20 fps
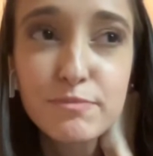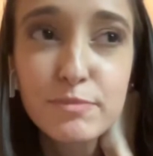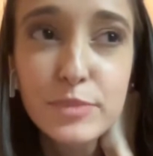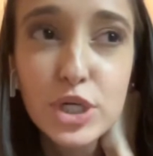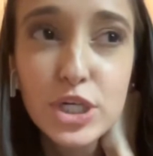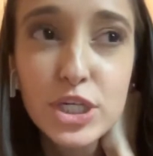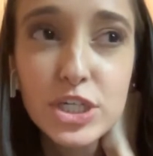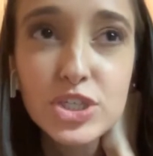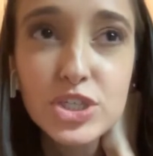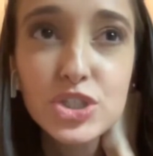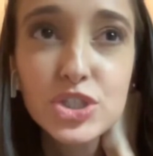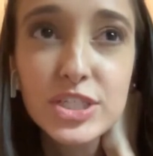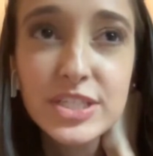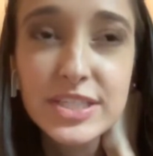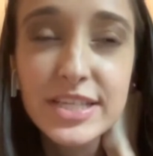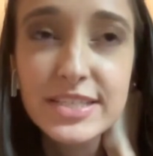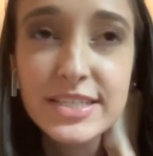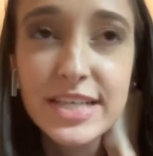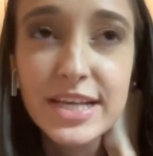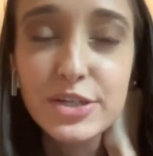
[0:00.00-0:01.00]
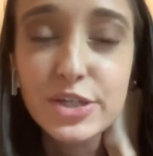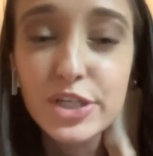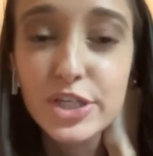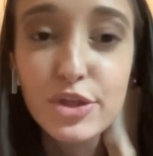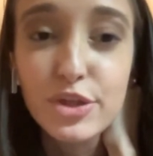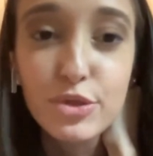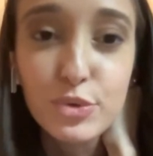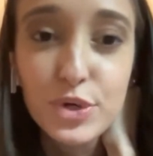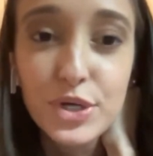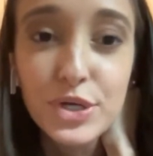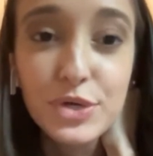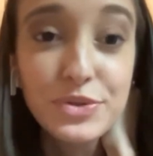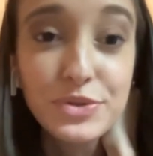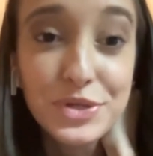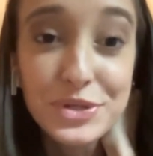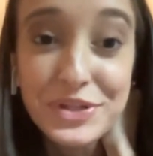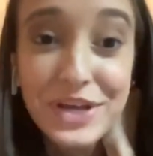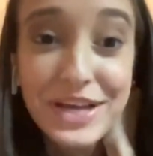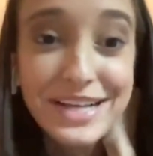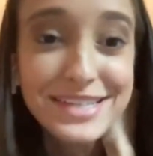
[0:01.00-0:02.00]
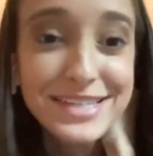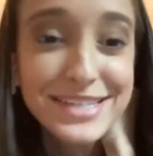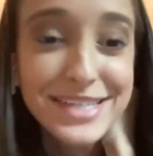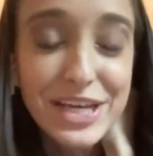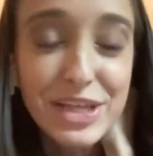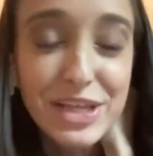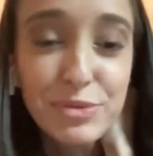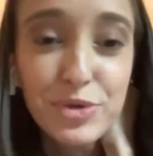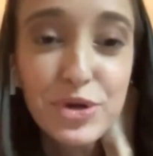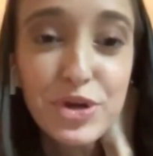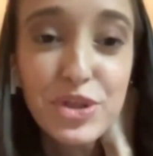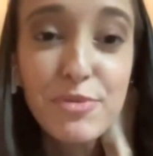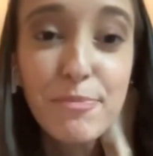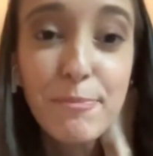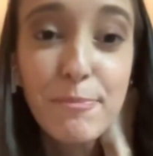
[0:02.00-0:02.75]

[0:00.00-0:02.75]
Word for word: March because I signed like three on the last day of the month,